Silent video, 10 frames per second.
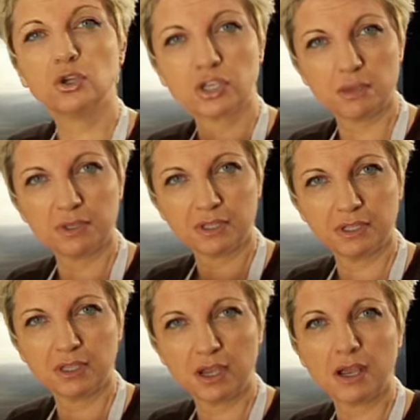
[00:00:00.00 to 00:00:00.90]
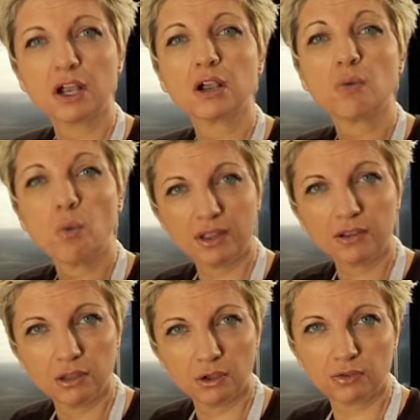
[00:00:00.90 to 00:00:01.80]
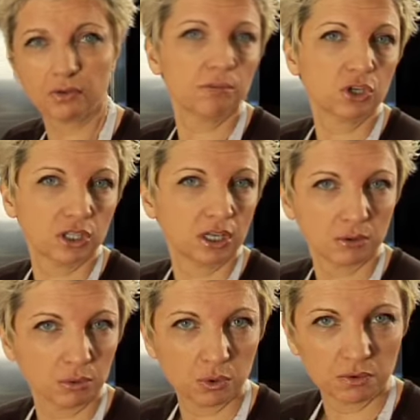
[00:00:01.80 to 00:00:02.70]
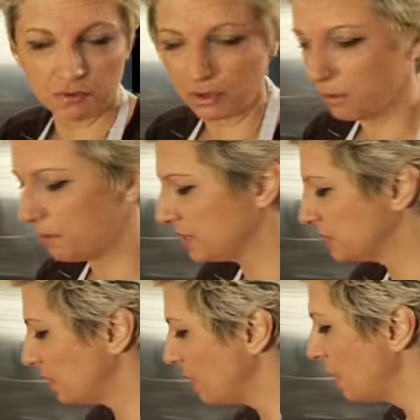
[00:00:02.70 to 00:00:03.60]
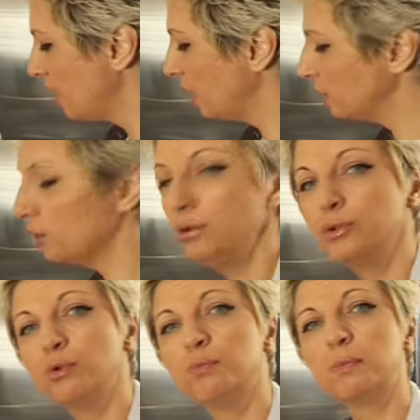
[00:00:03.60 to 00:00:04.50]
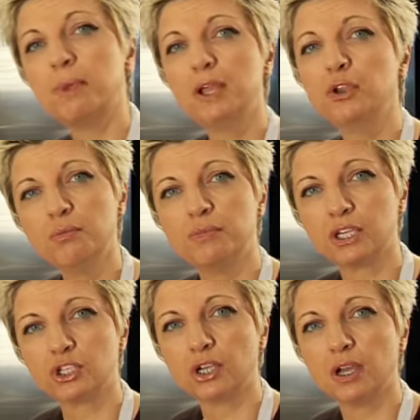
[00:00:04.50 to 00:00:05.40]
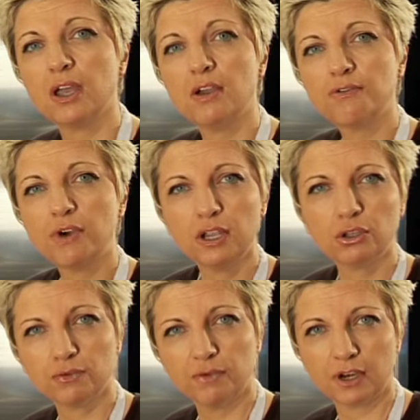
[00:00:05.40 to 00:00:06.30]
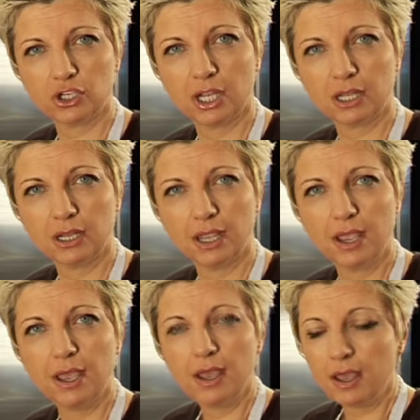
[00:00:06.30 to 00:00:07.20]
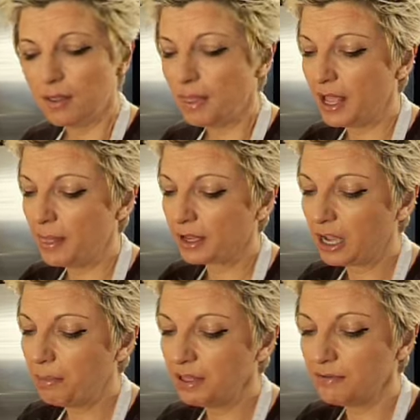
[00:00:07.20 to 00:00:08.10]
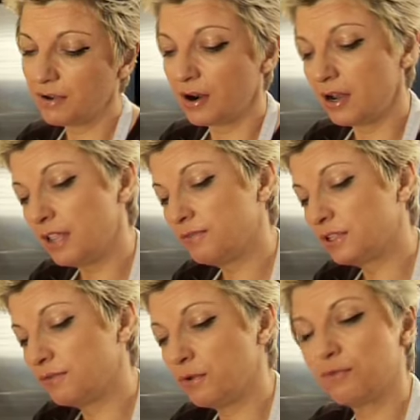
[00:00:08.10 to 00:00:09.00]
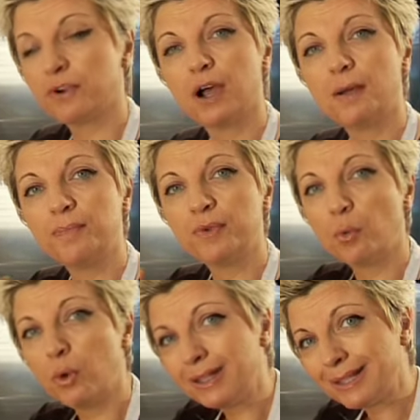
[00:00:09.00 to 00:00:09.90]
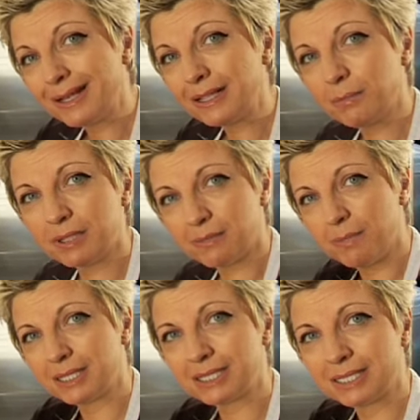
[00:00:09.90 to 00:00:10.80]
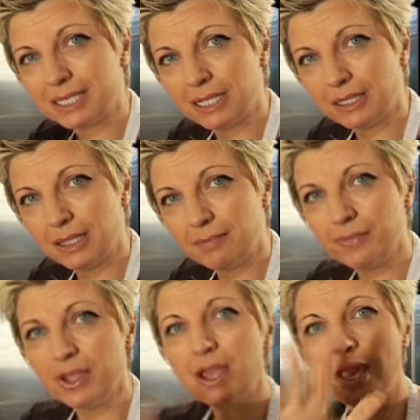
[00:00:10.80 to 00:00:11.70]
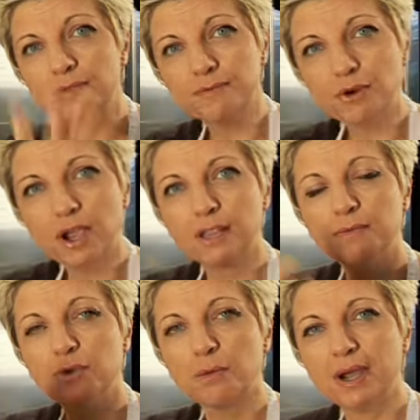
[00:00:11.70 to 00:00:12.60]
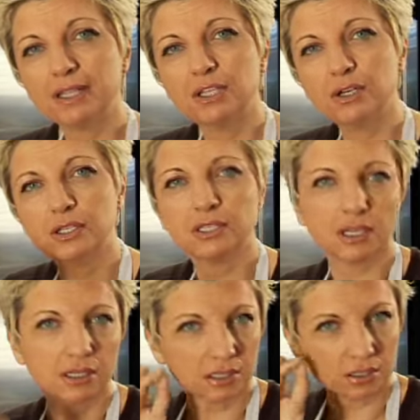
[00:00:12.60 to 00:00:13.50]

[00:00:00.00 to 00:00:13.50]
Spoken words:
so keep it on the wet cloth, much like you will do with filo pastry. And all you do, prepare your mixture, fry it off very gently, then a couple of leaves of yufka with a little bit of butter, seal them, and fry them for about 30 seconds,